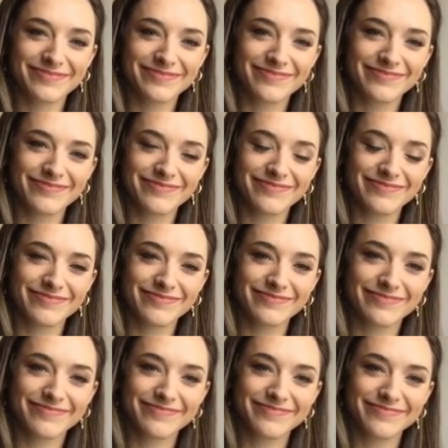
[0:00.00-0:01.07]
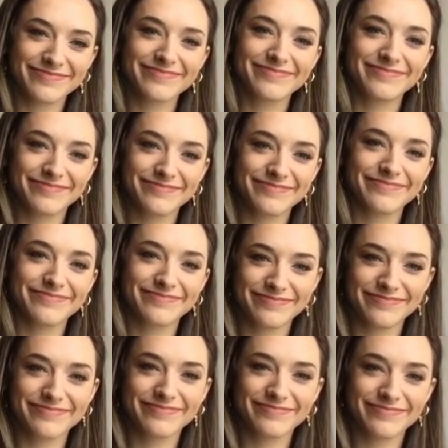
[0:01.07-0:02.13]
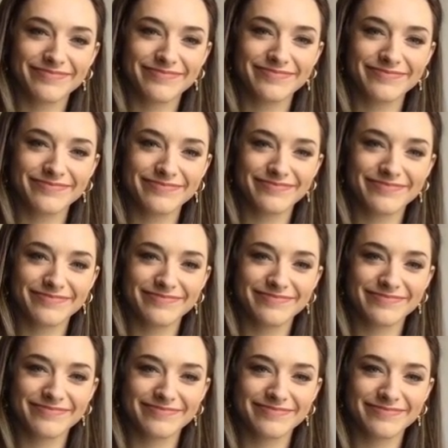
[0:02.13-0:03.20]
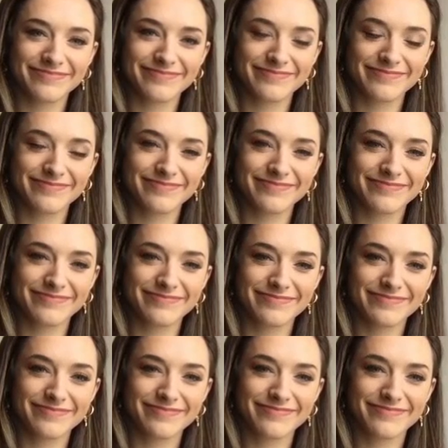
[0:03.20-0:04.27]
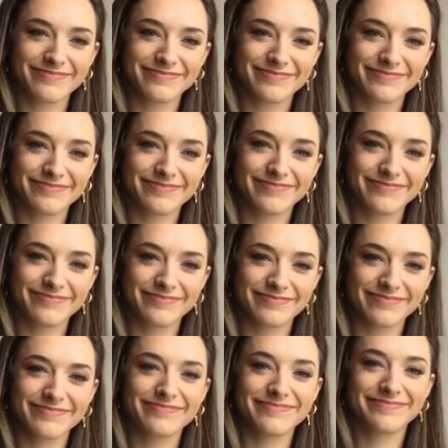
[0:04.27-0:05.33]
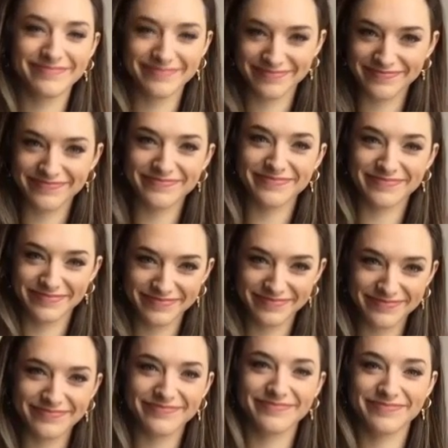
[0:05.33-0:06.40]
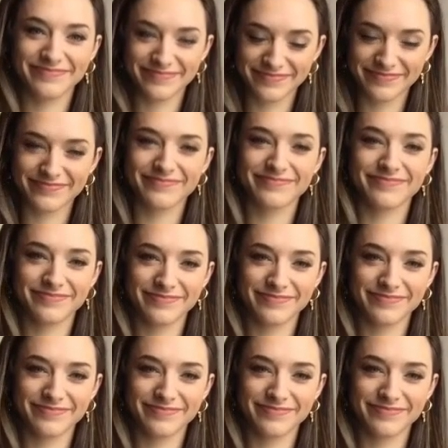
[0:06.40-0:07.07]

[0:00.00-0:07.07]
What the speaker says: This person isn't speaking.